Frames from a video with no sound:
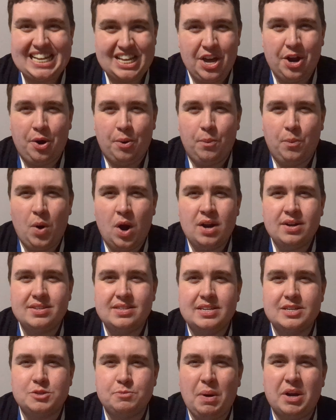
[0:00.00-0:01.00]
gonna
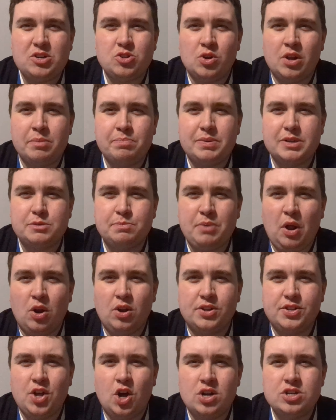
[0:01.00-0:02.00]
rock the Special Olympics
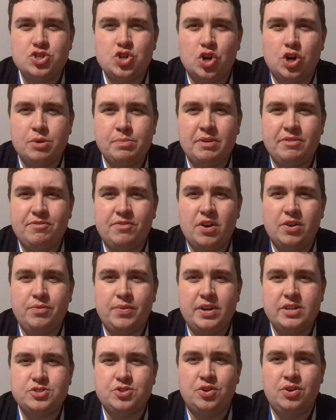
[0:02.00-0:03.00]
Ballathon tournament
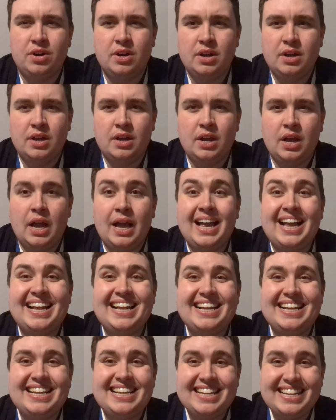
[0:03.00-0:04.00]
fundraiser.
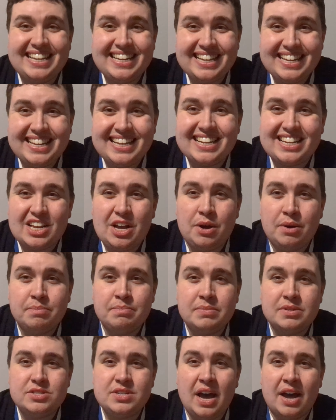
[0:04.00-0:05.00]

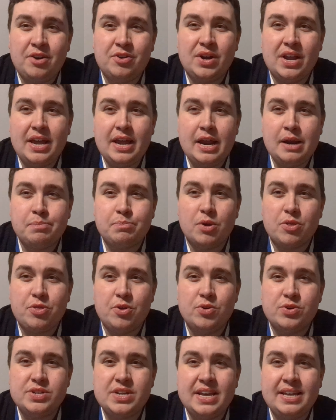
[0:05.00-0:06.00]
Come Saturday, April
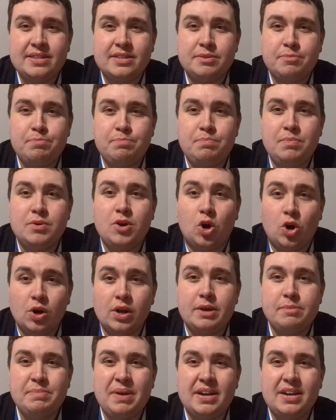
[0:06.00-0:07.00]
13th,
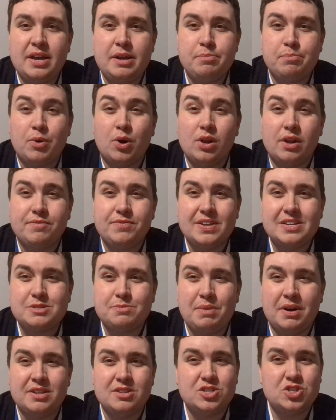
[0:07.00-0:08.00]
early mid-April of
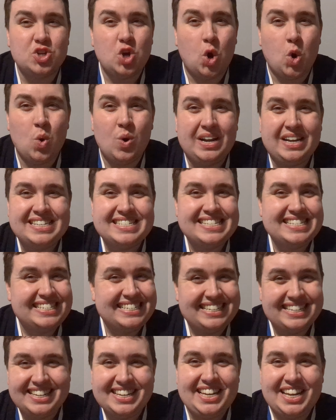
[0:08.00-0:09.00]
this month. So
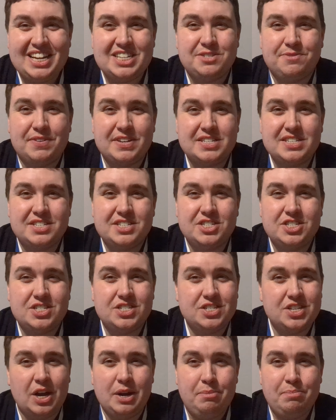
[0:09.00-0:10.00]
lots of
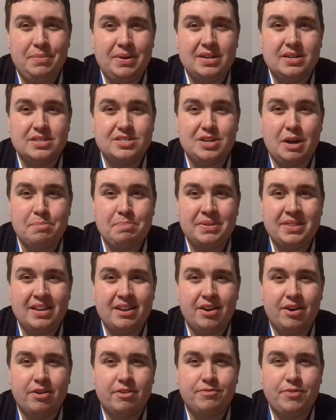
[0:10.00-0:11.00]
excitement is up in
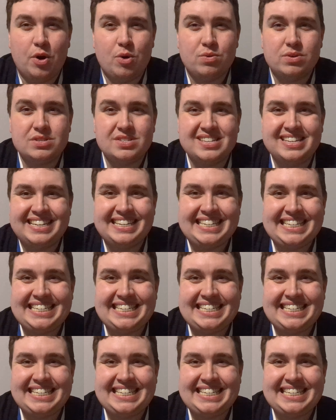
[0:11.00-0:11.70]
the air, folks.